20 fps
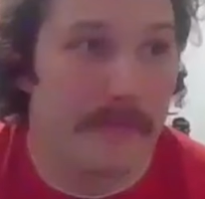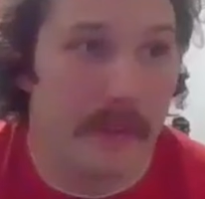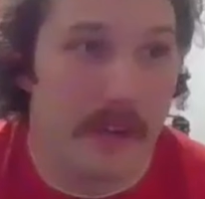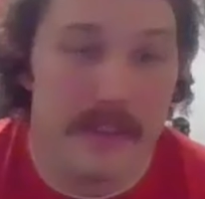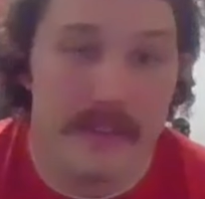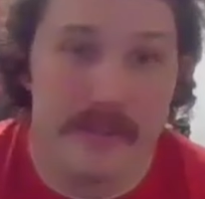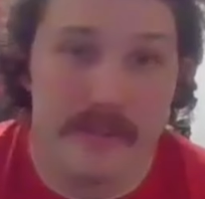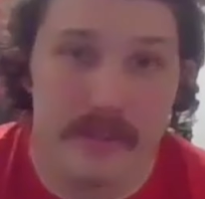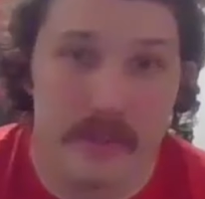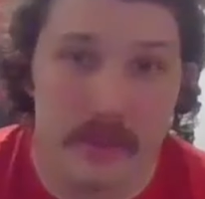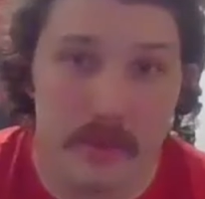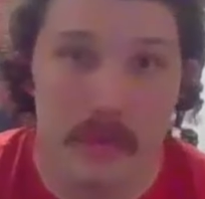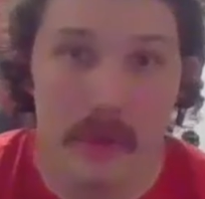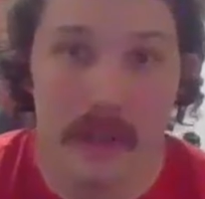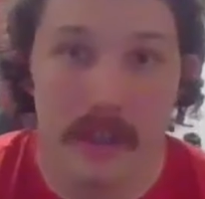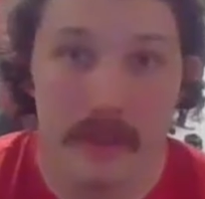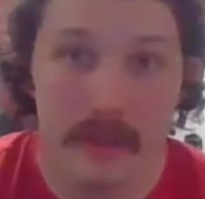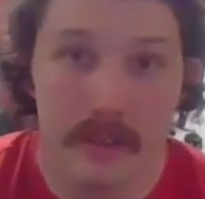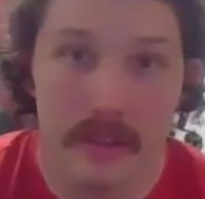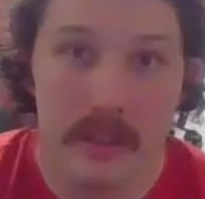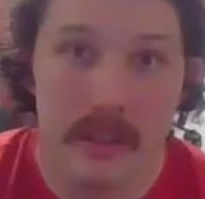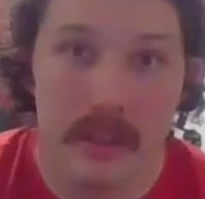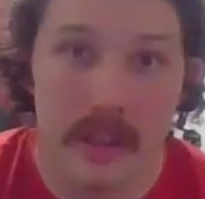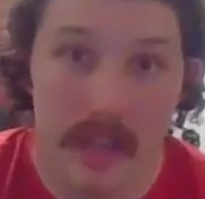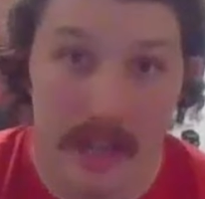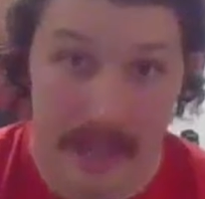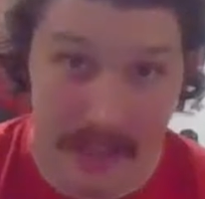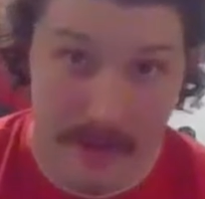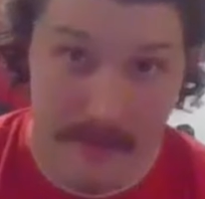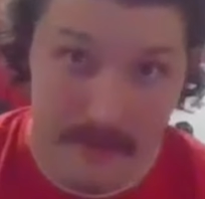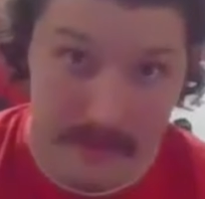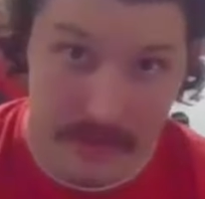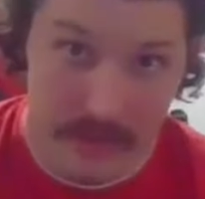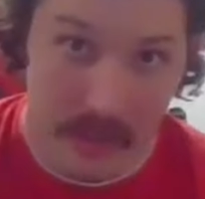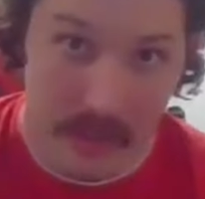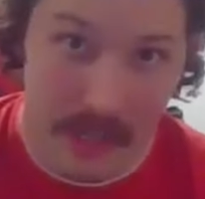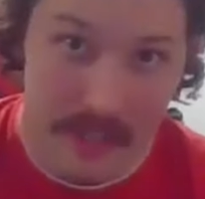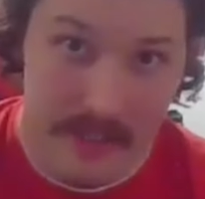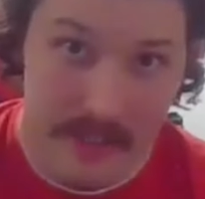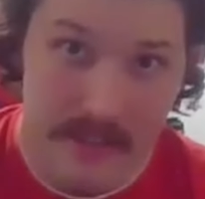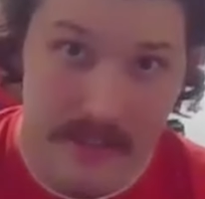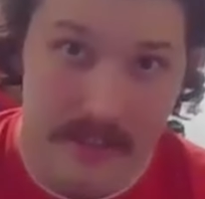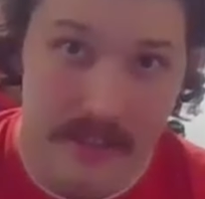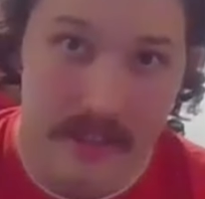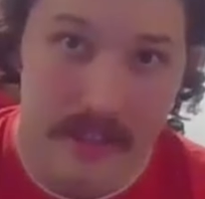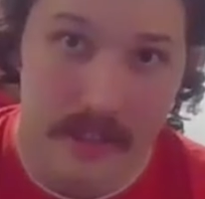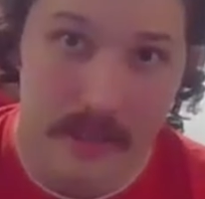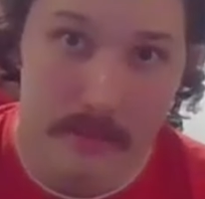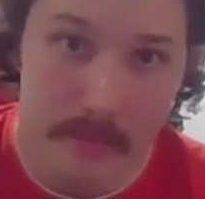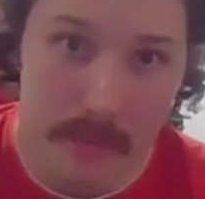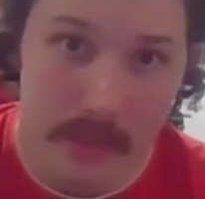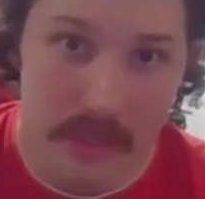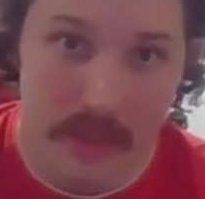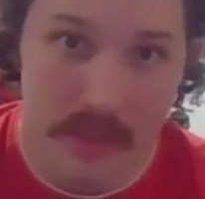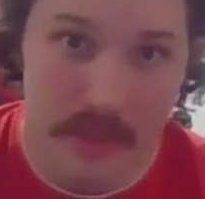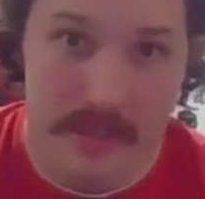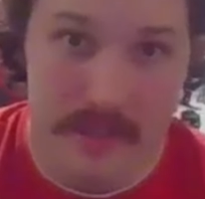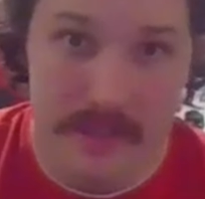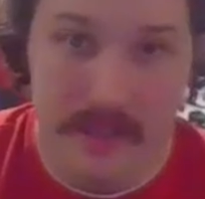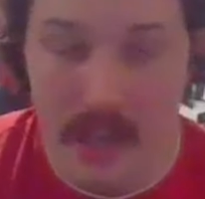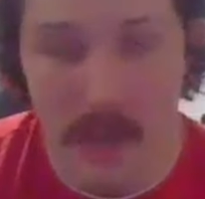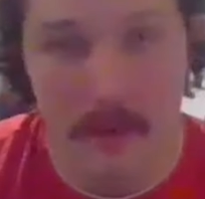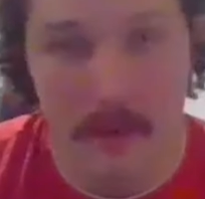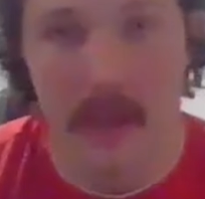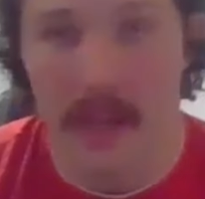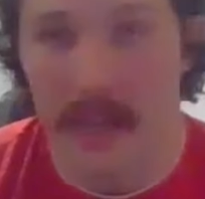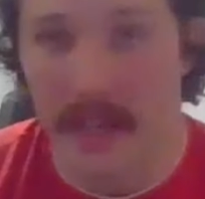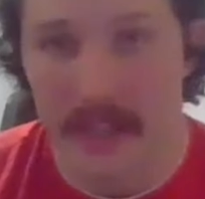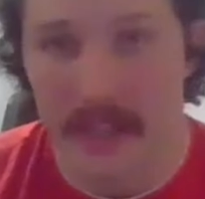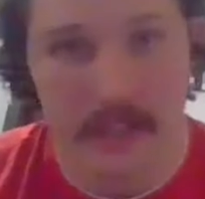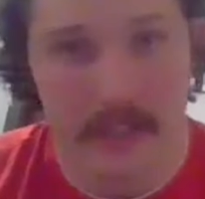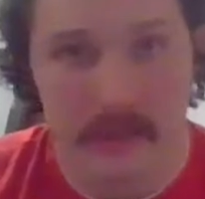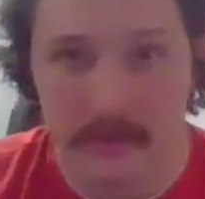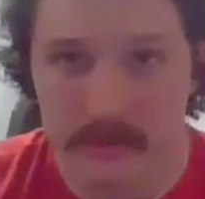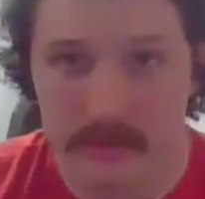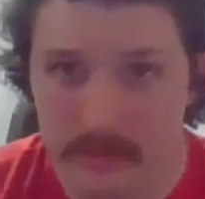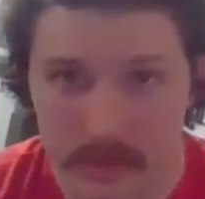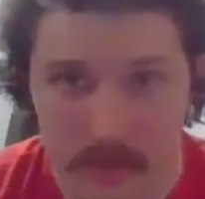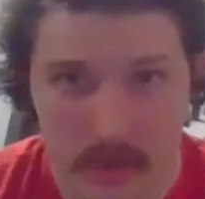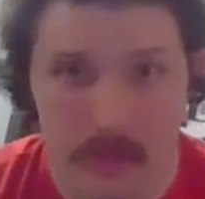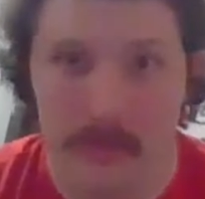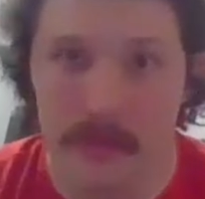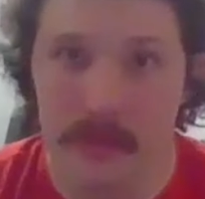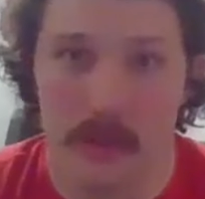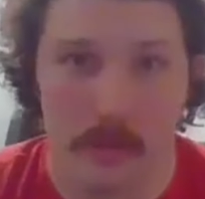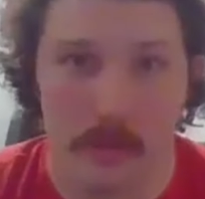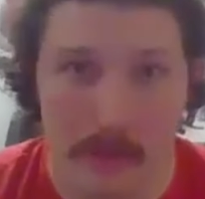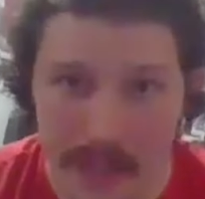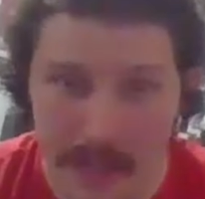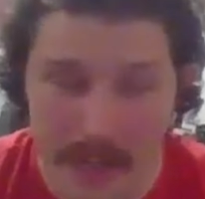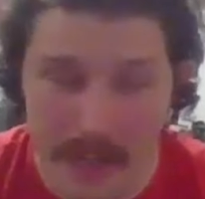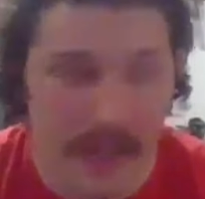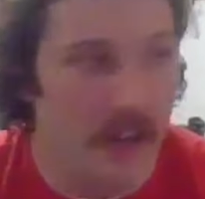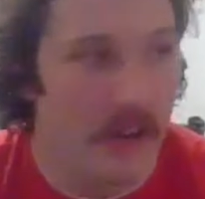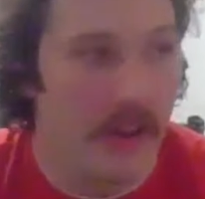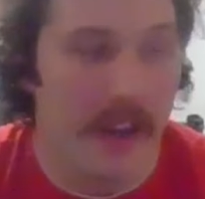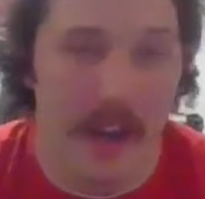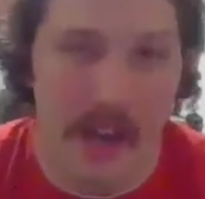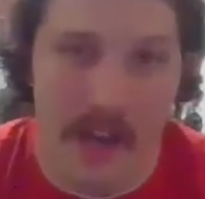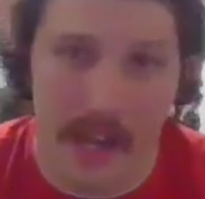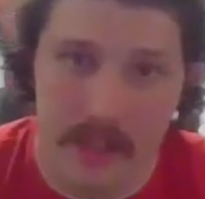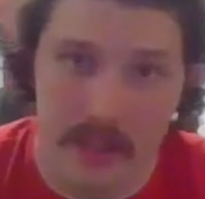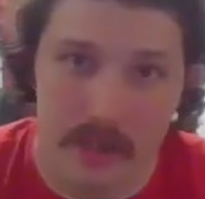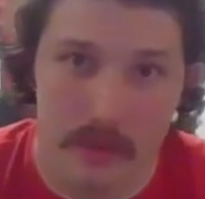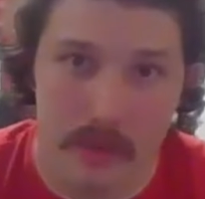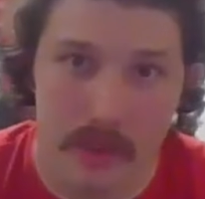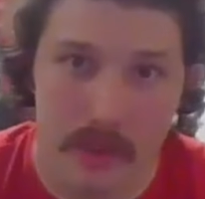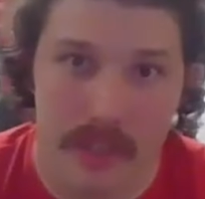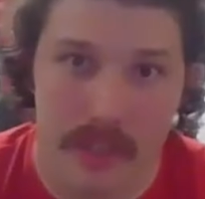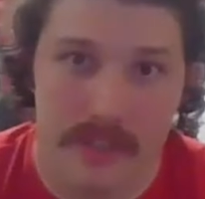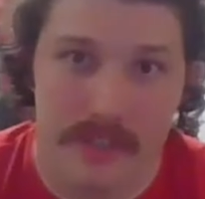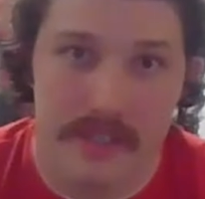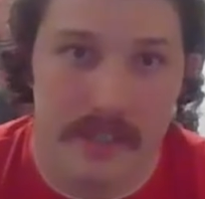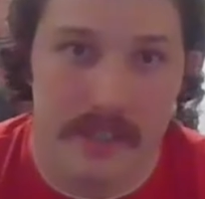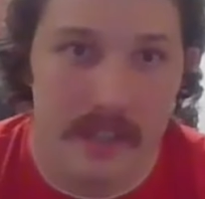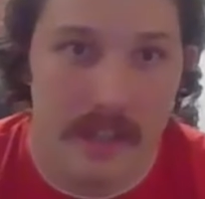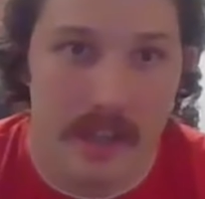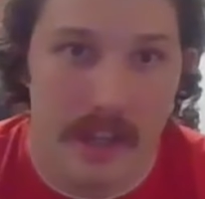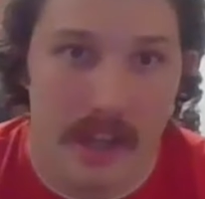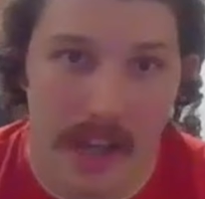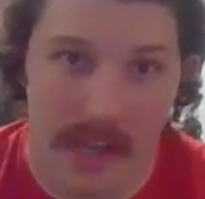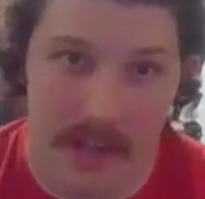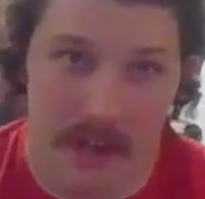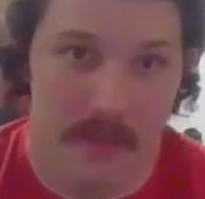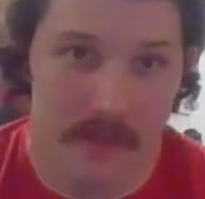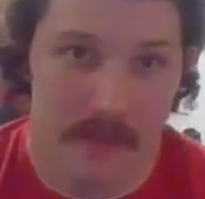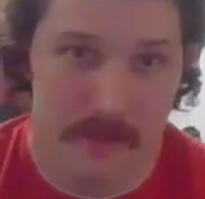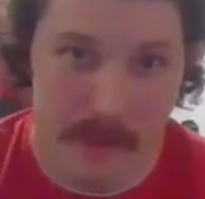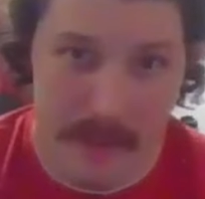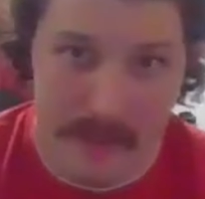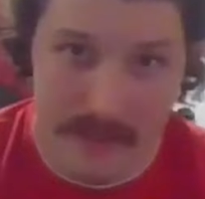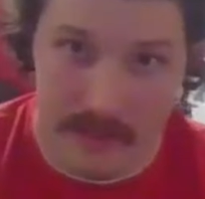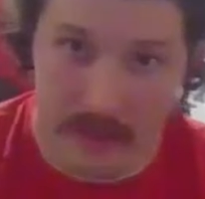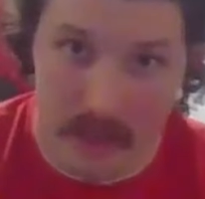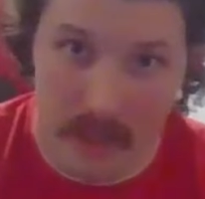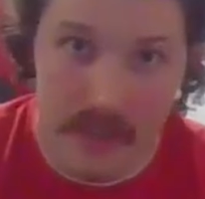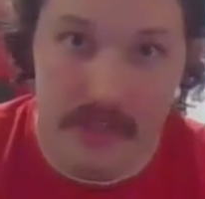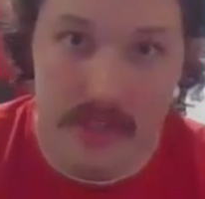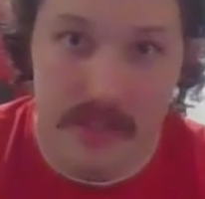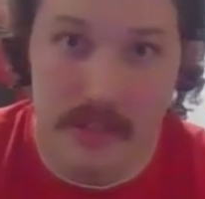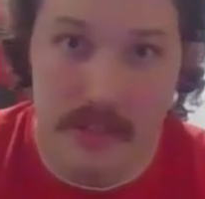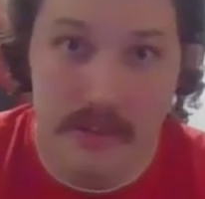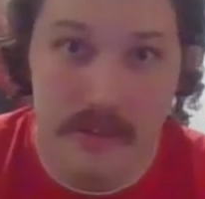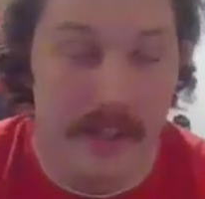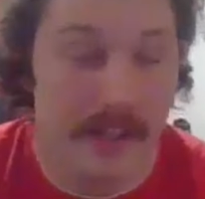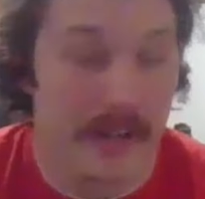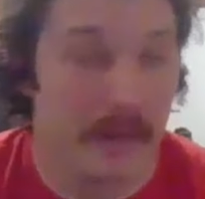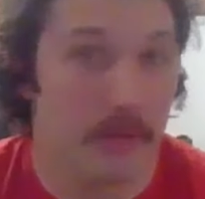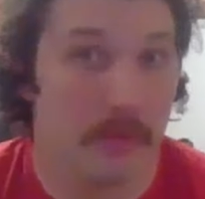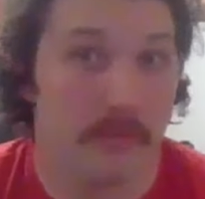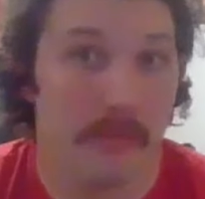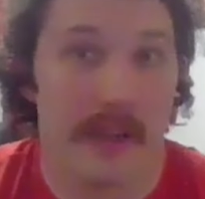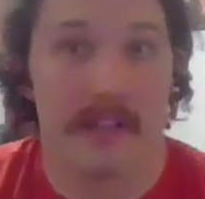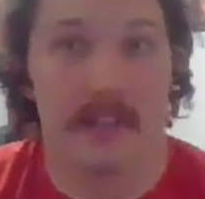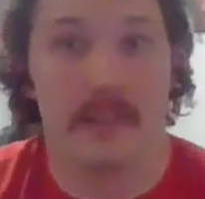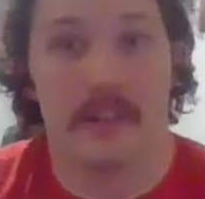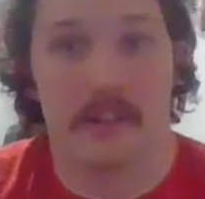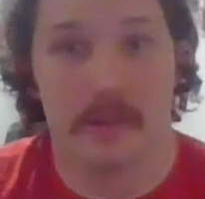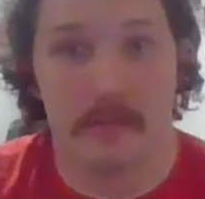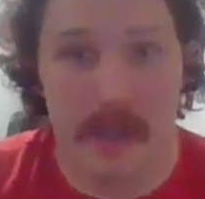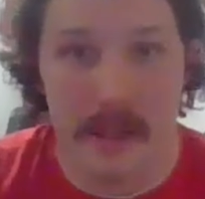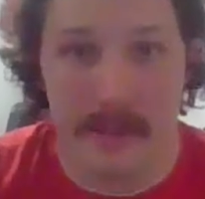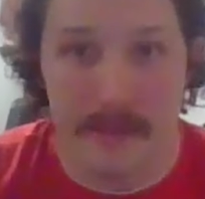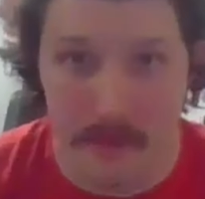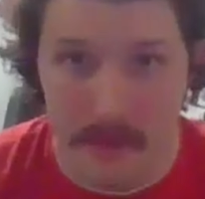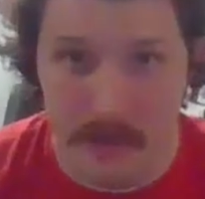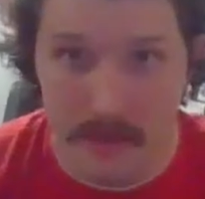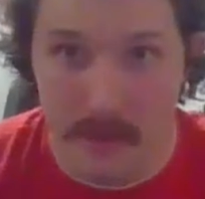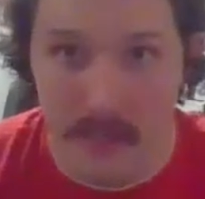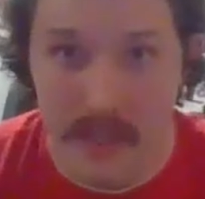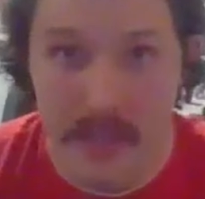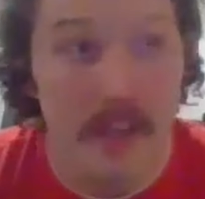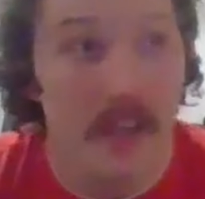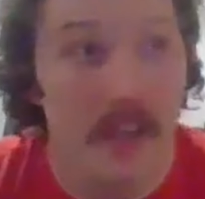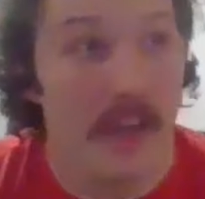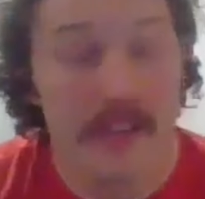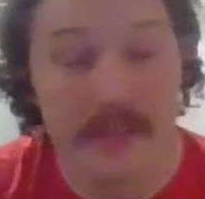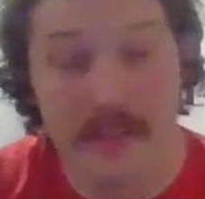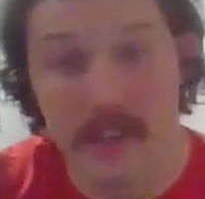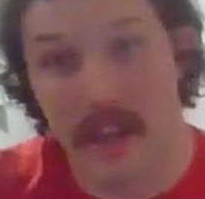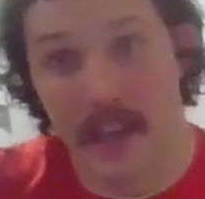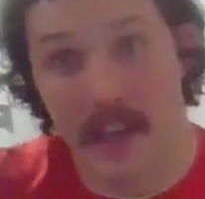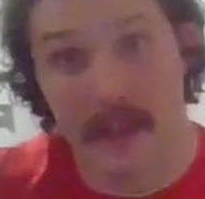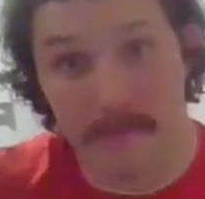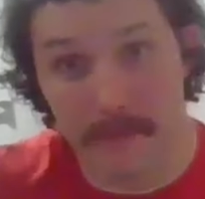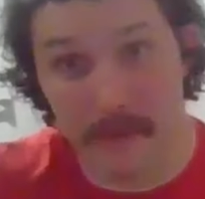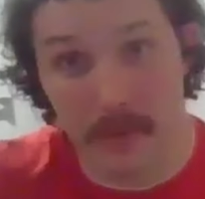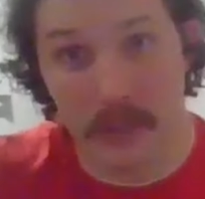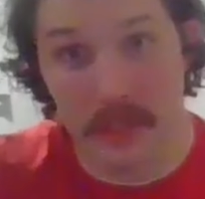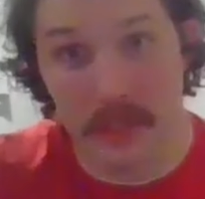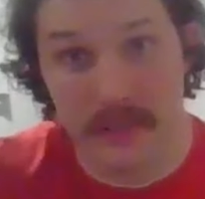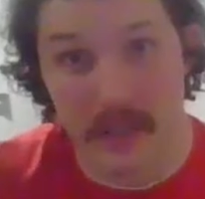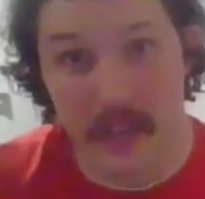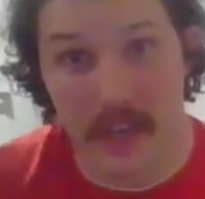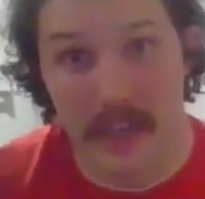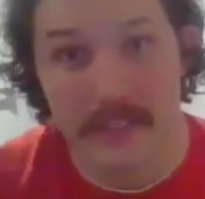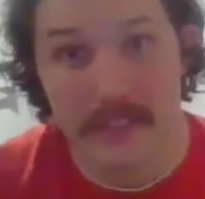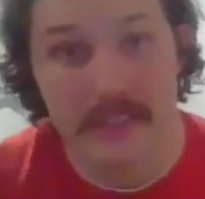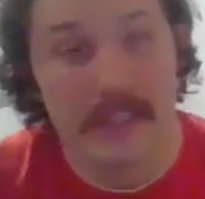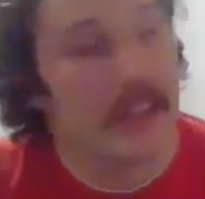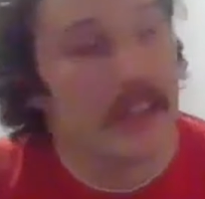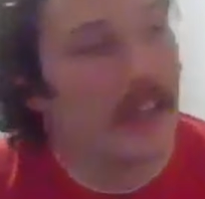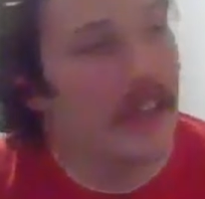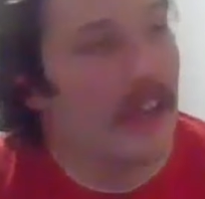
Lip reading: friends do well, I get psyched because I'm like, good for you, man. I know how hard you worked. I know this means a lot to you, and it would mean a lot to me if it was me. So I get fully psyched.